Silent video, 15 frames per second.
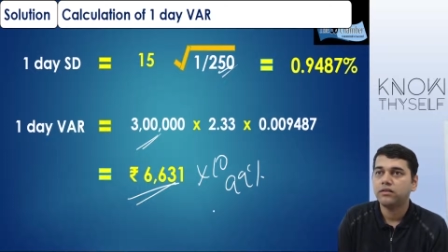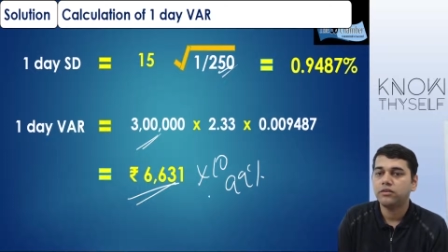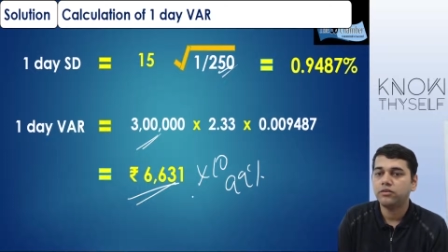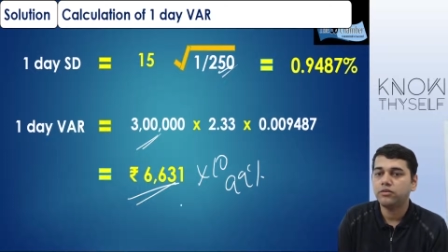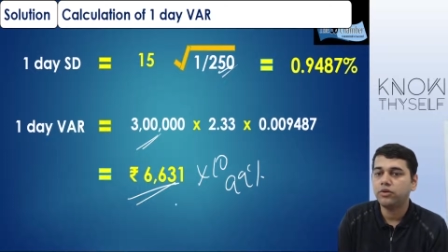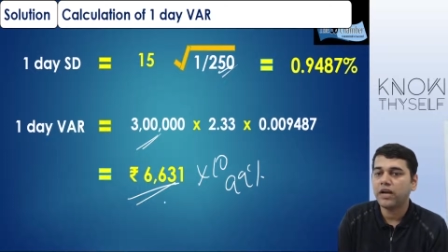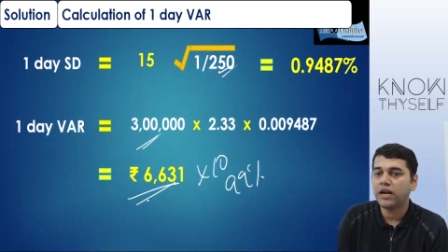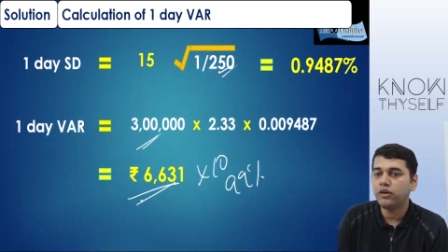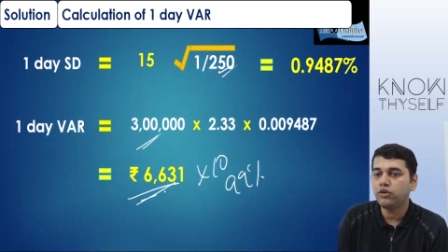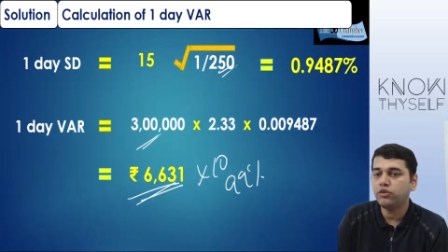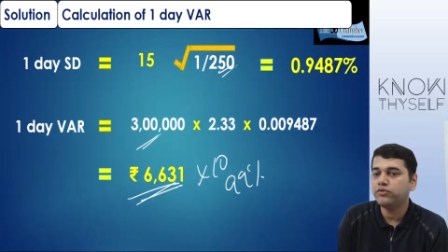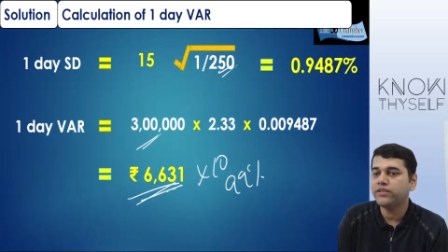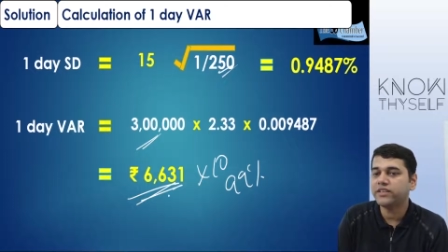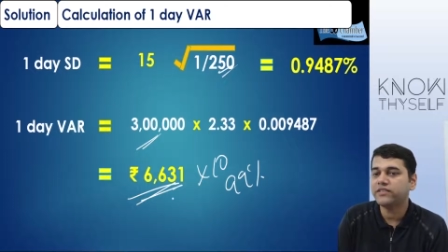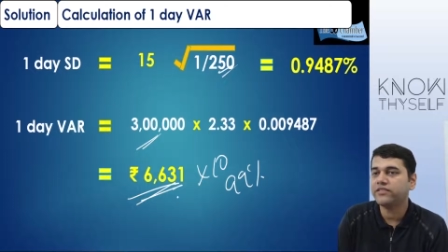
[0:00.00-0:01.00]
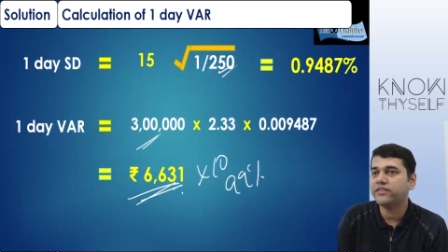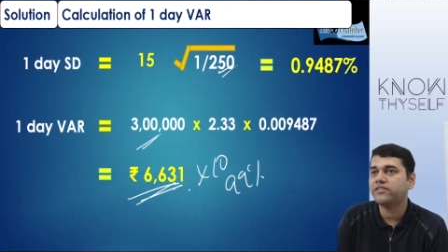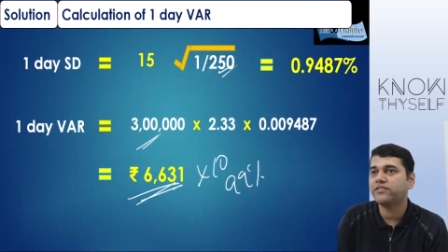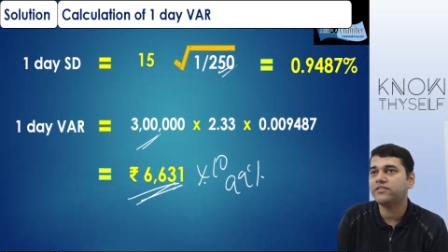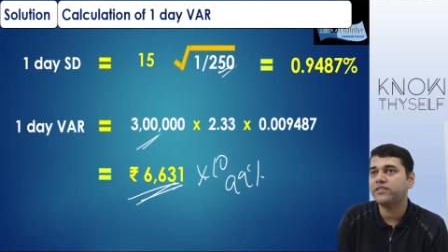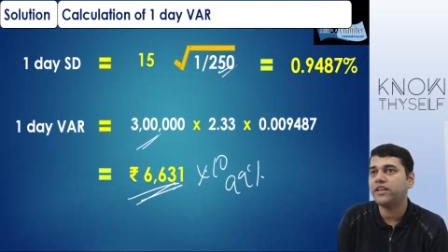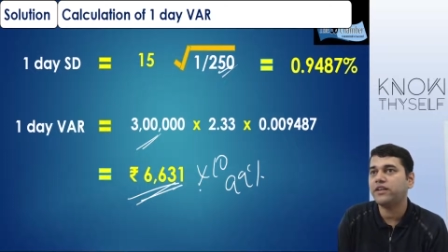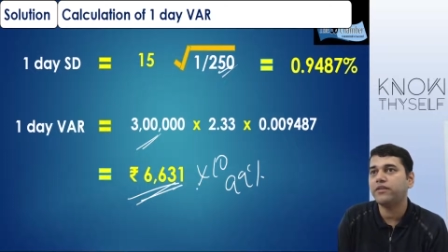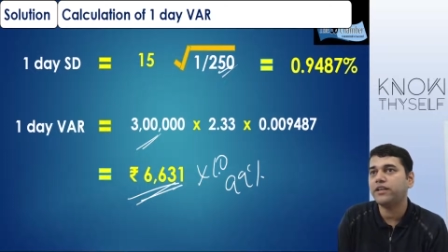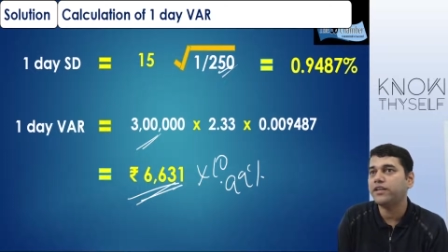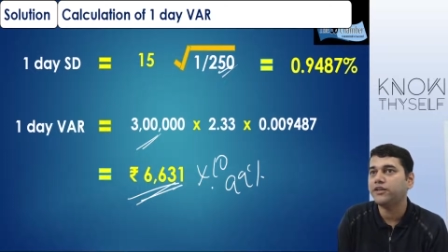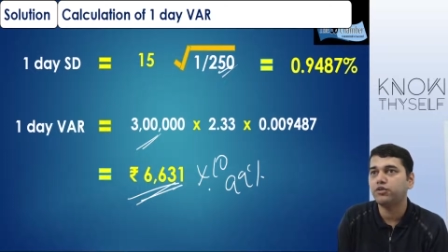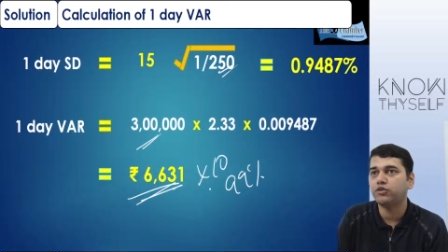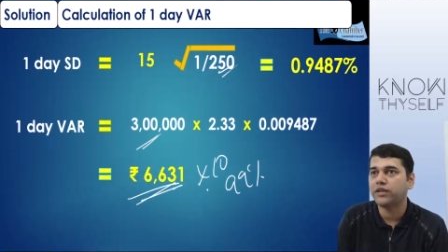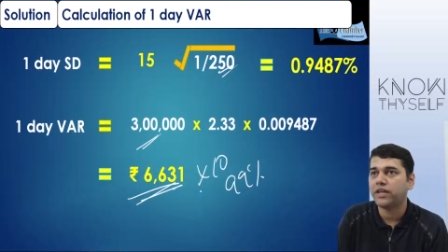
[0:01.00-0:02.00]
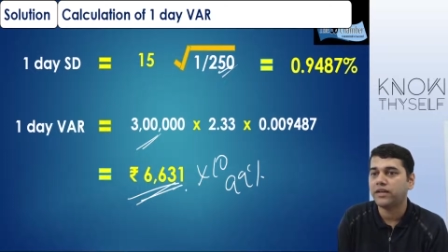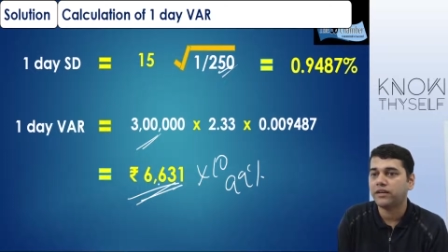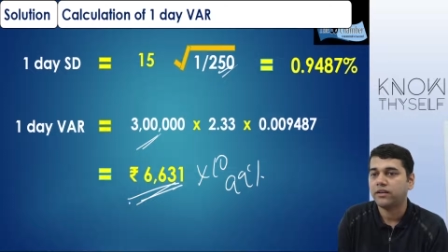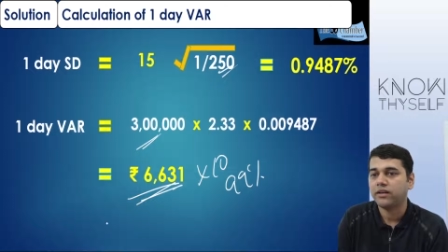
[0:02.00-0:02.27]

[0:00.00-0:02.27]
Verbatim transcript: you can't do 6631 into 10